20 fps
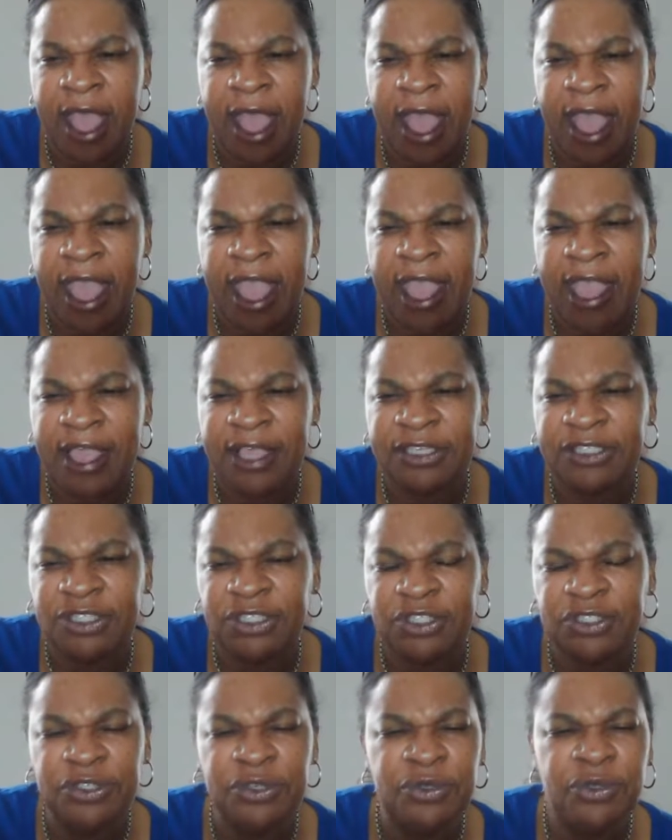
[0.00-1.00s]
I
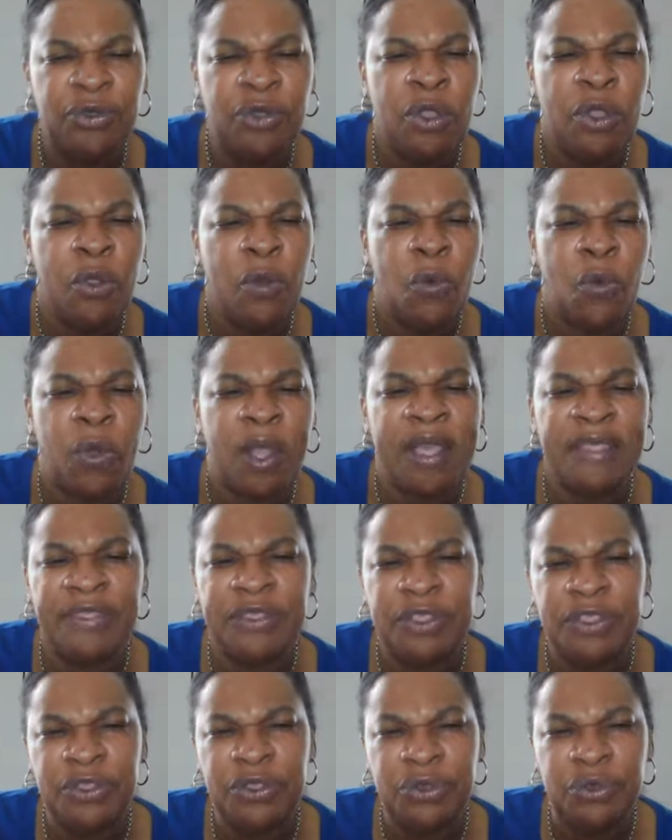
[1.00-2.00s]
ask you
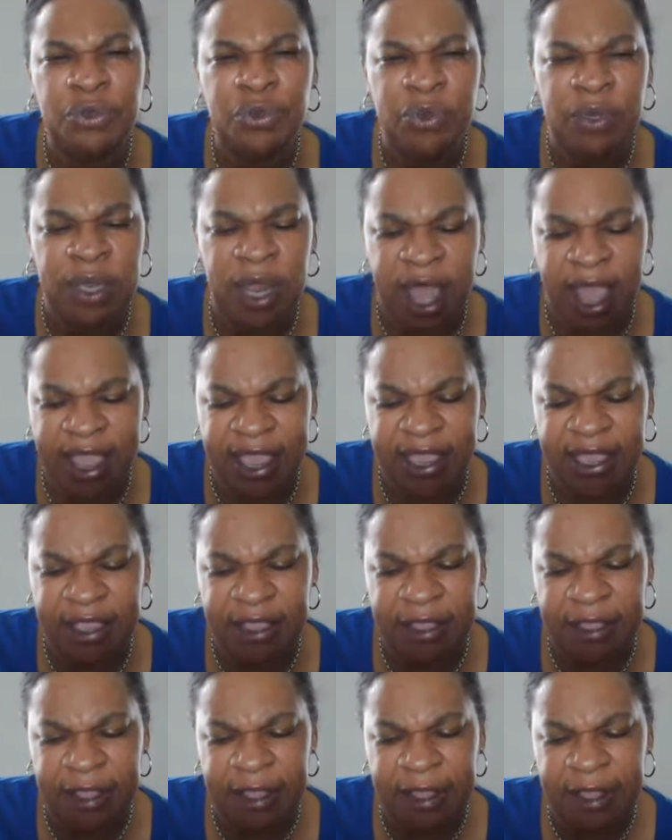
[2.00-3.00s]
whether you
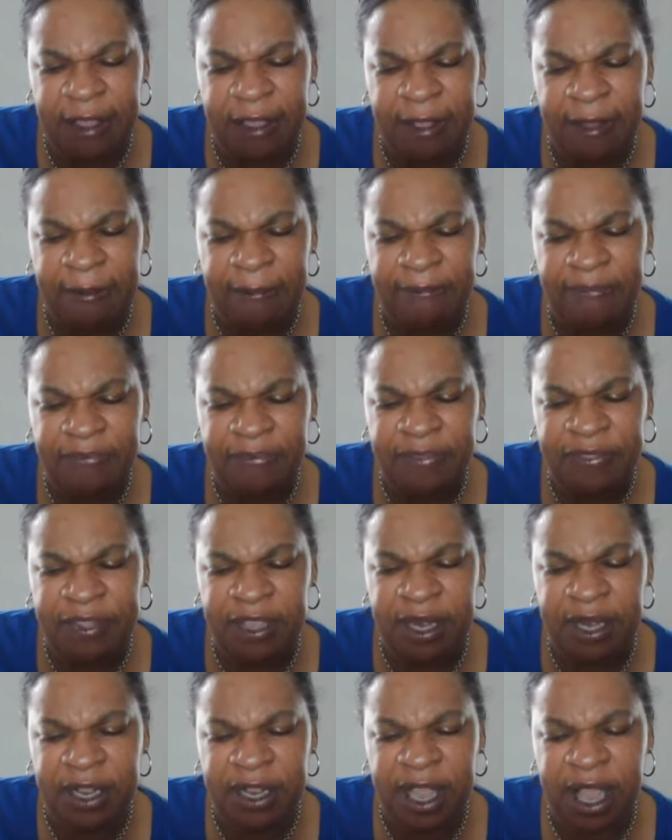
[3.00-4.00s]
like
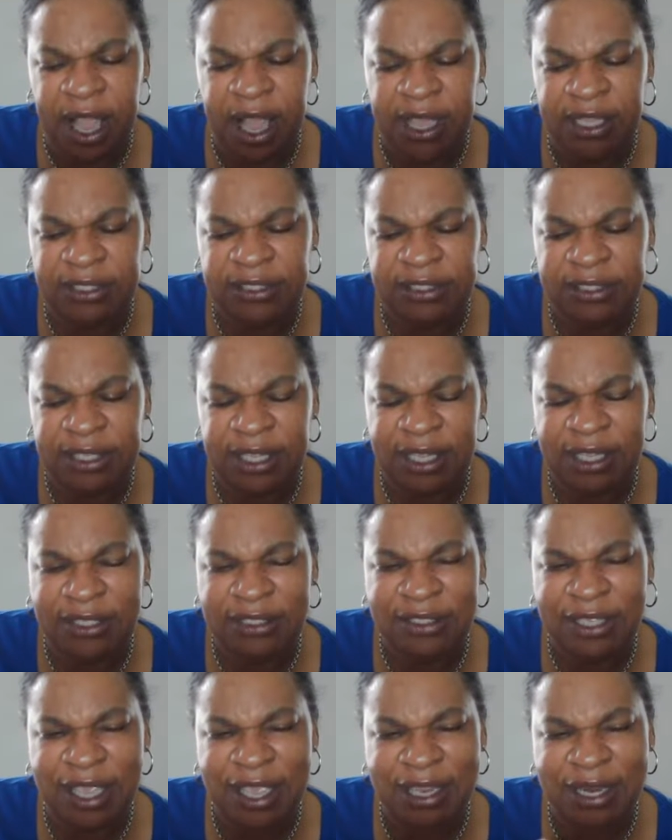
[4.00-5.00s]
their
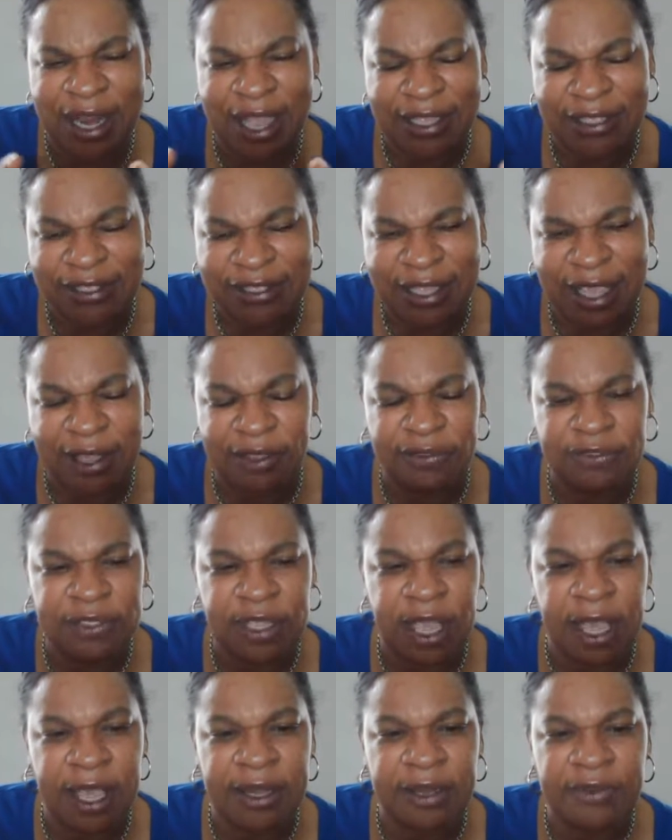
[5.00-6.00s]
content, and that sounds
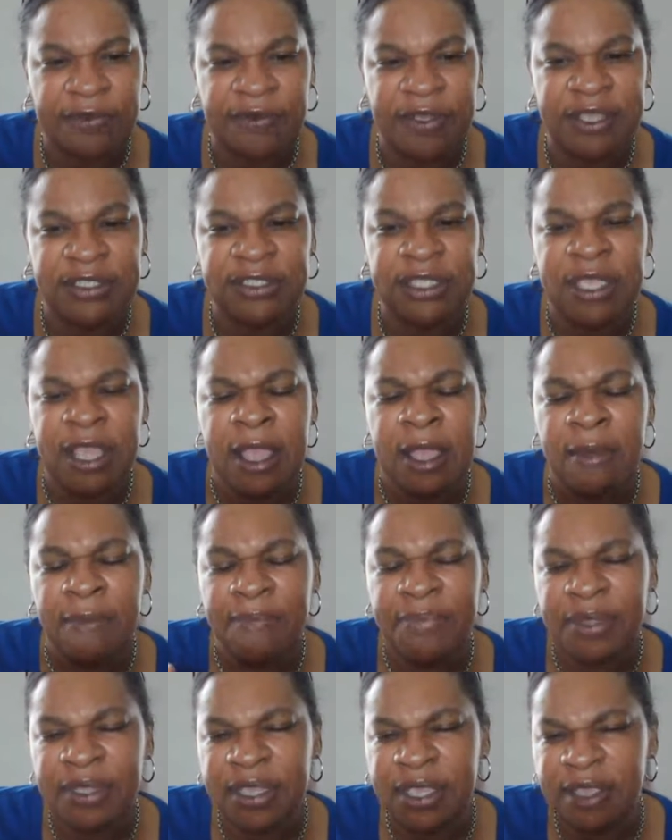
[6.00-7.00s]
kind of crazy,
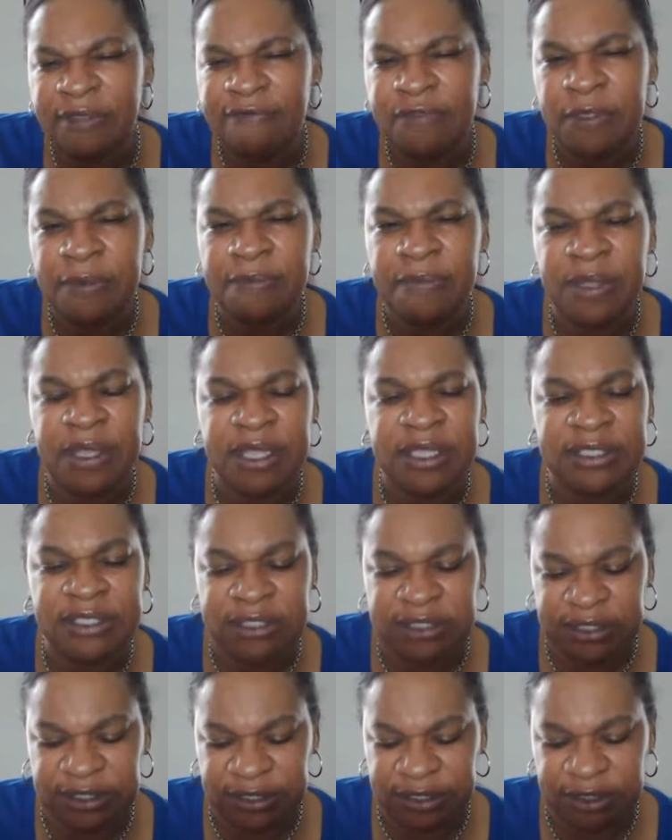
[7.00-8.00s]
but give them a
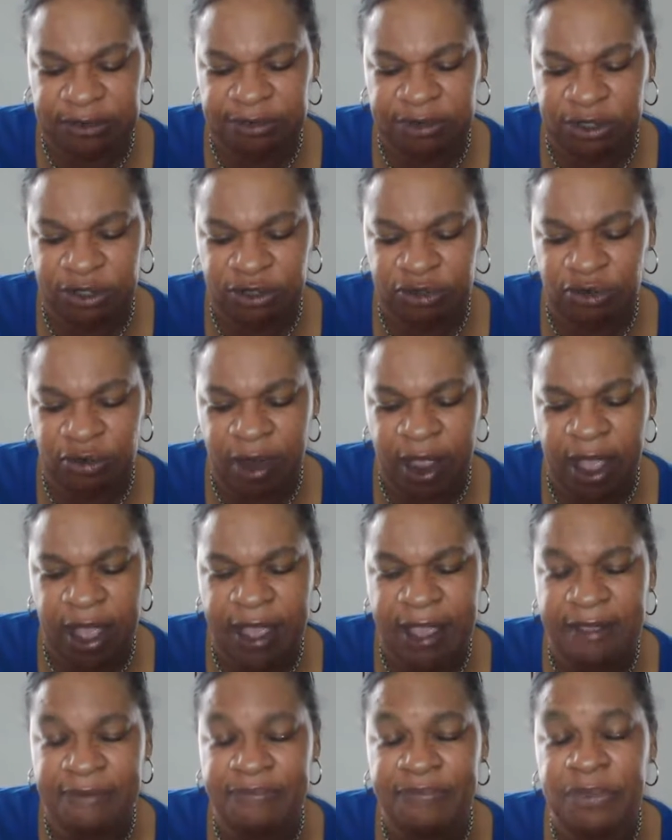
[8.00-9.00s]

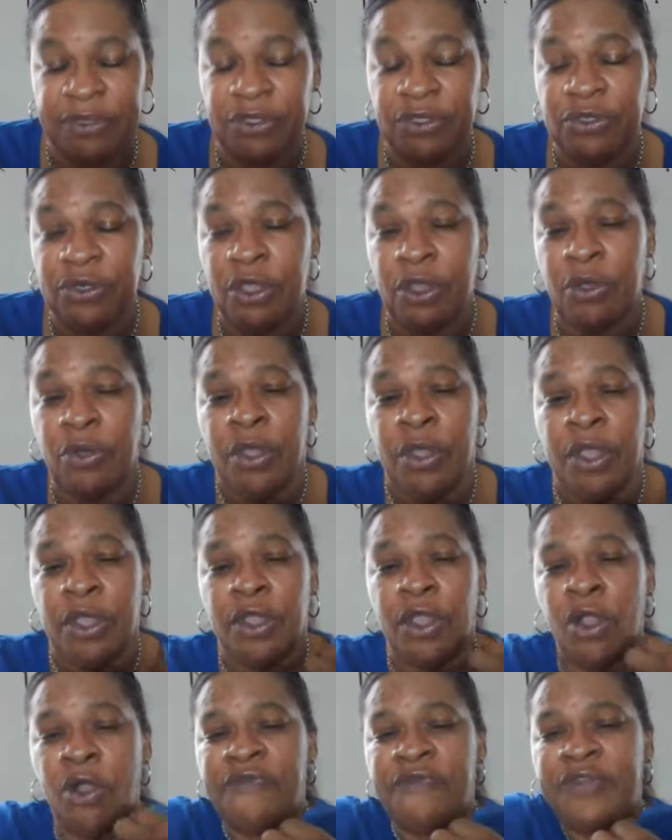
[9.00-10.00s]
subscribe. Go
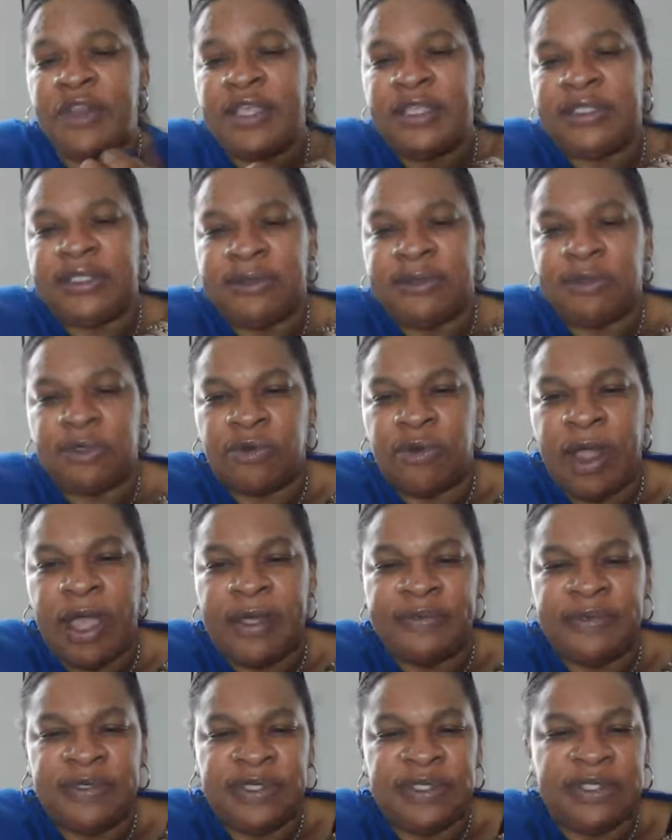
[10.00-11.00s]
over there and
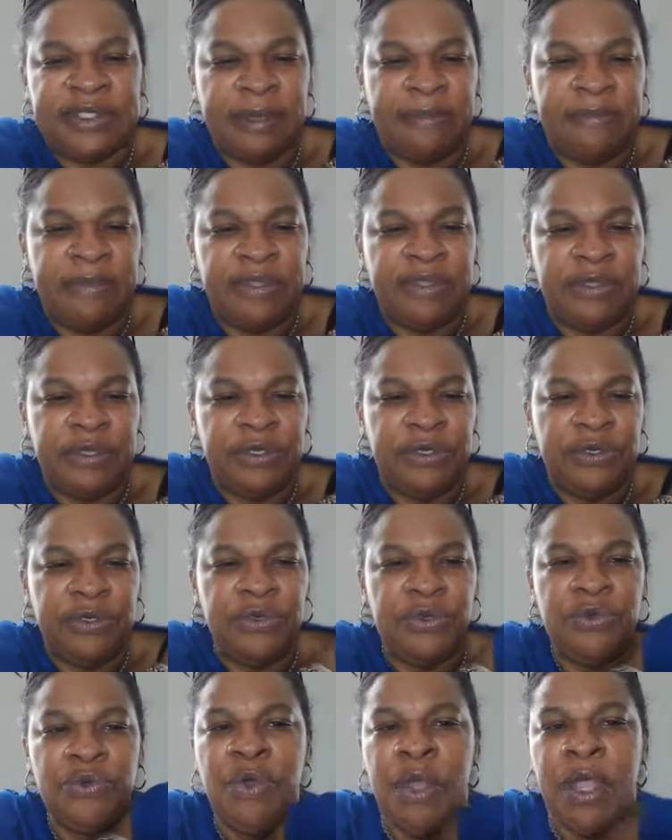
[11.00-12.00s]
subscribe to some of the
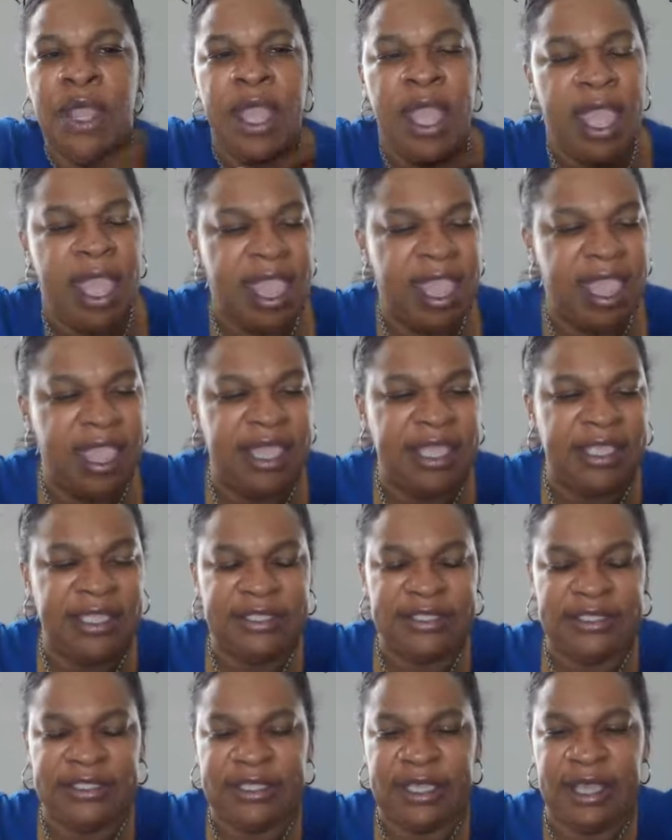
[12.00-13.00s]
new
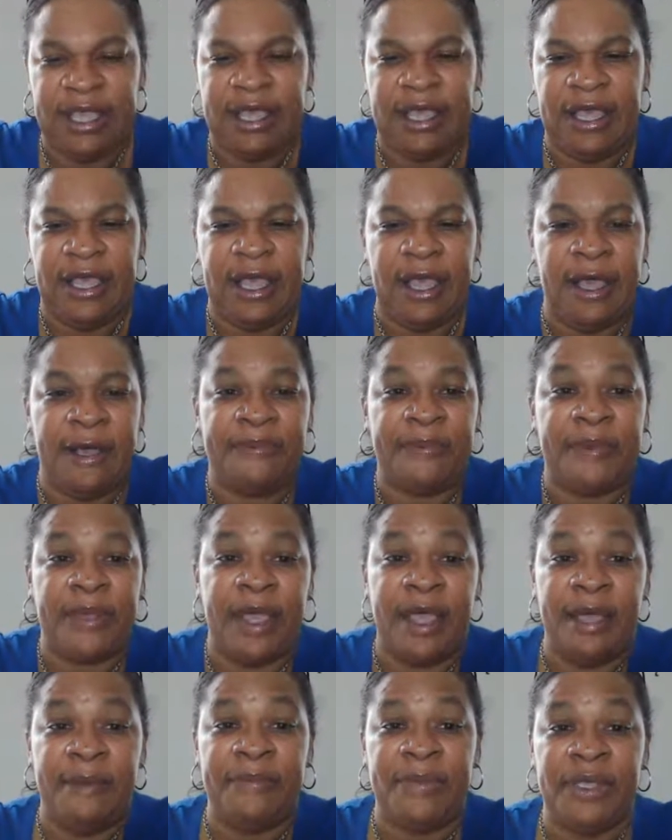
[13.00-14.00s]
and
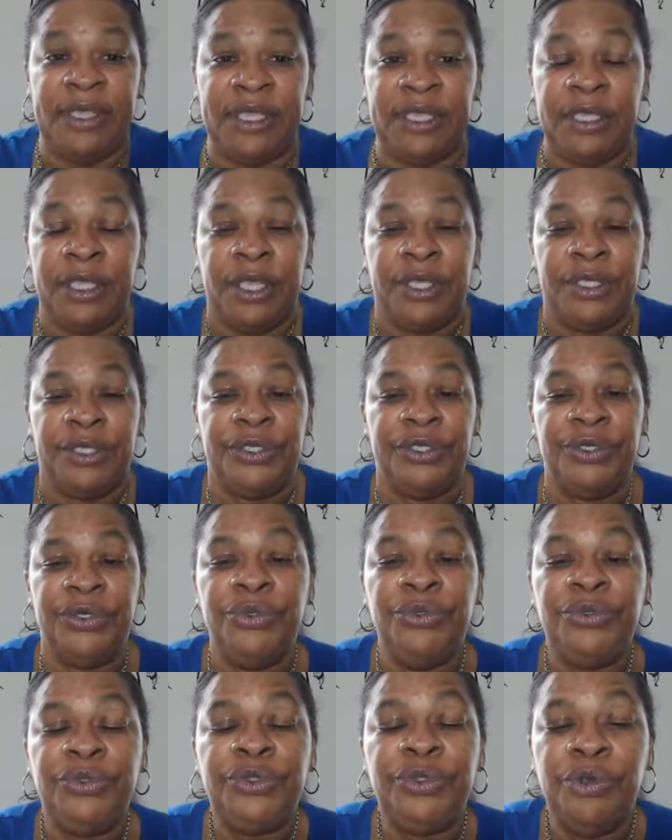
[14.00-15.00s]
upcoming
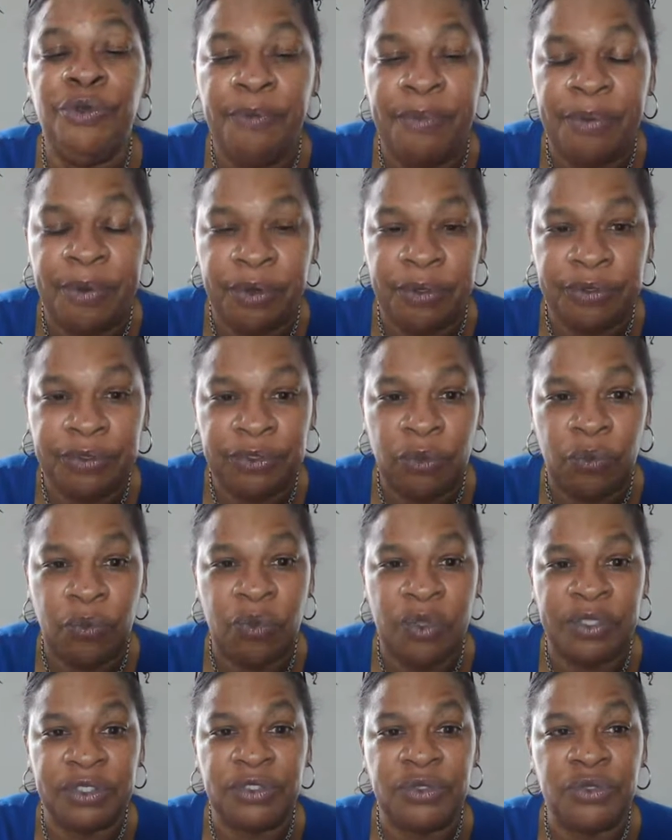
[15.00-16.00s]
YouTubers, the
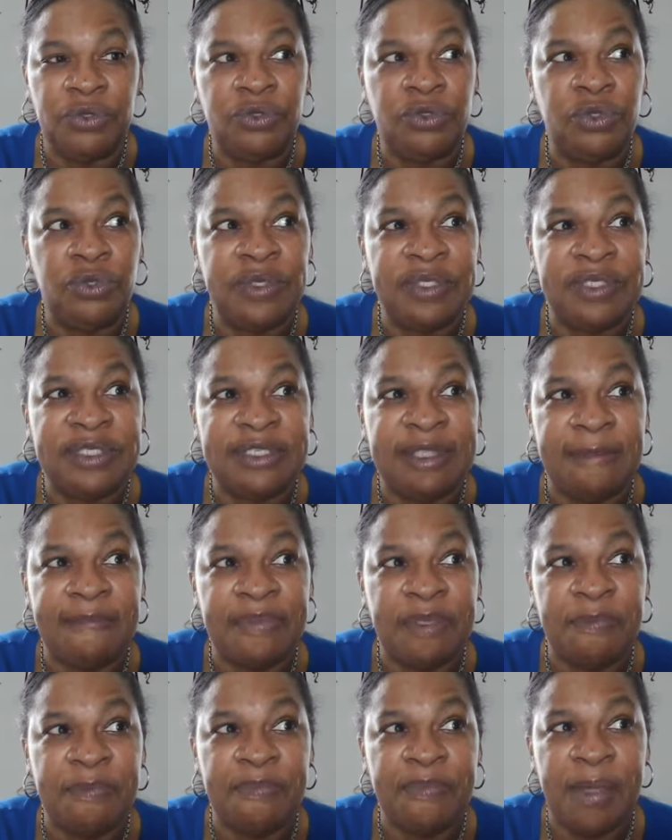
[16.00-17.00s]
ones who's doing
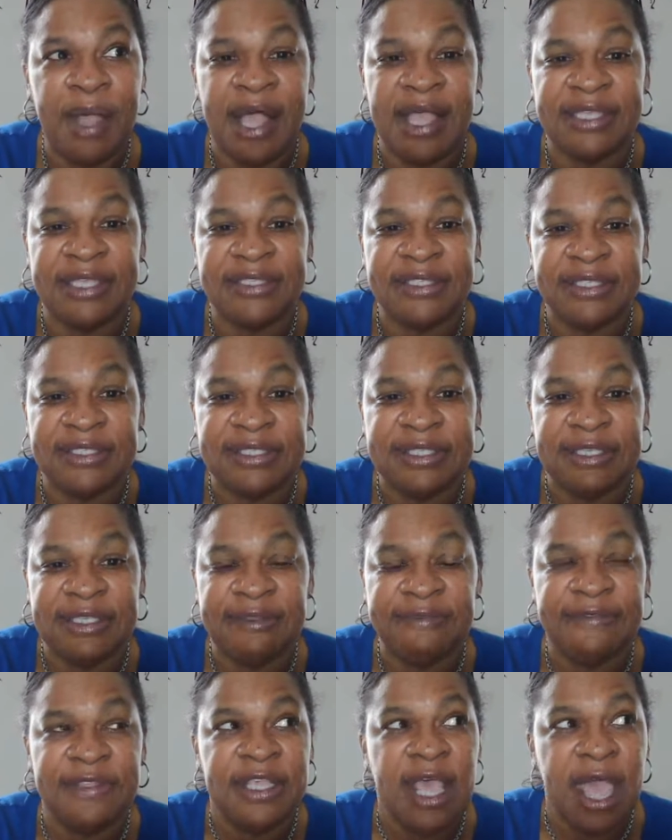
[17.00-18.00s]
something
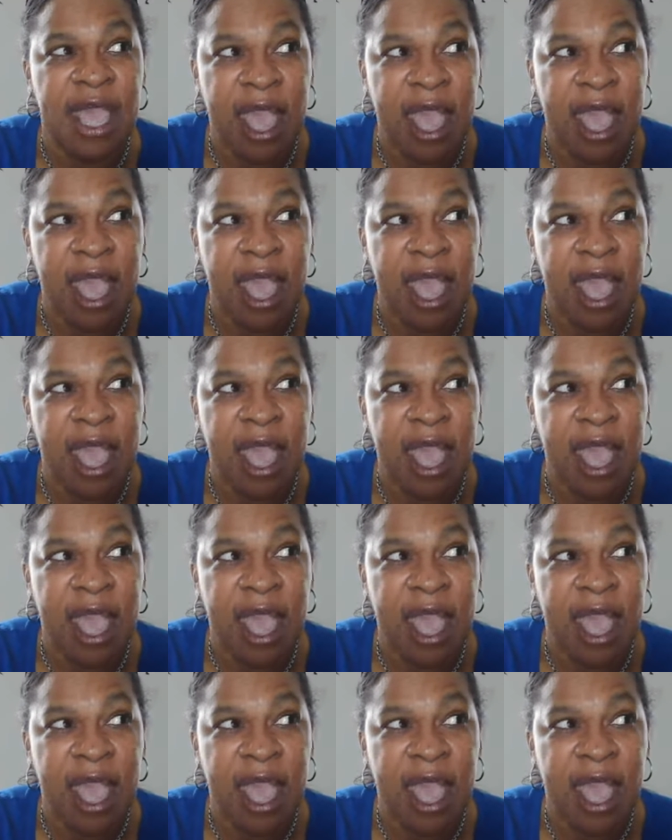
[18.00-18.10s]
positive.